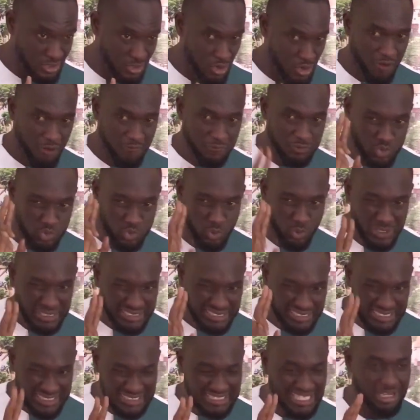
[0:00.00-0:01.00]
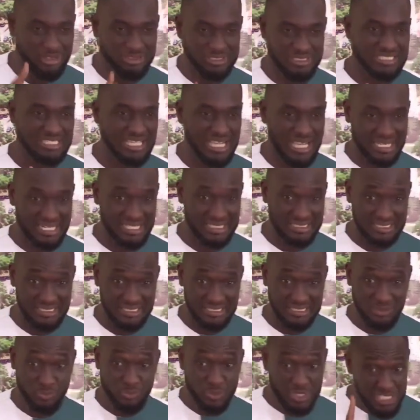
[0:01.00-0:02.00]
of 20,000 Ghana
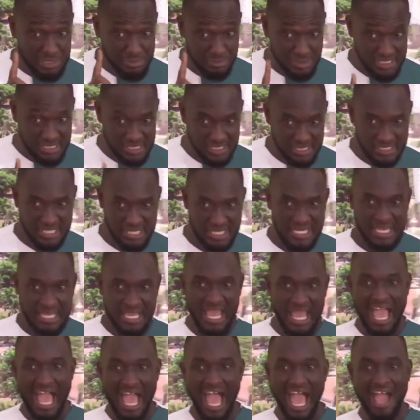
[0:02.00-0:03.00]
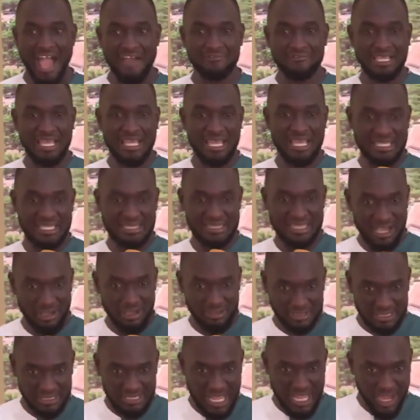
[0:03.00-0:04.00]
cedis, which means after her
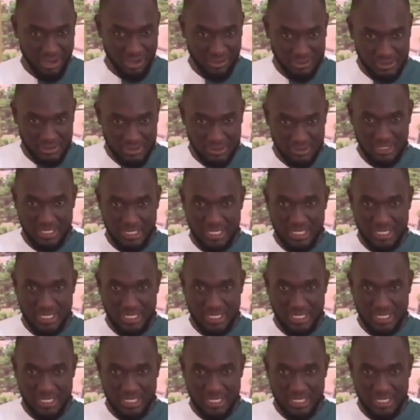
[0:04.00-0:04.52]
1,000 out,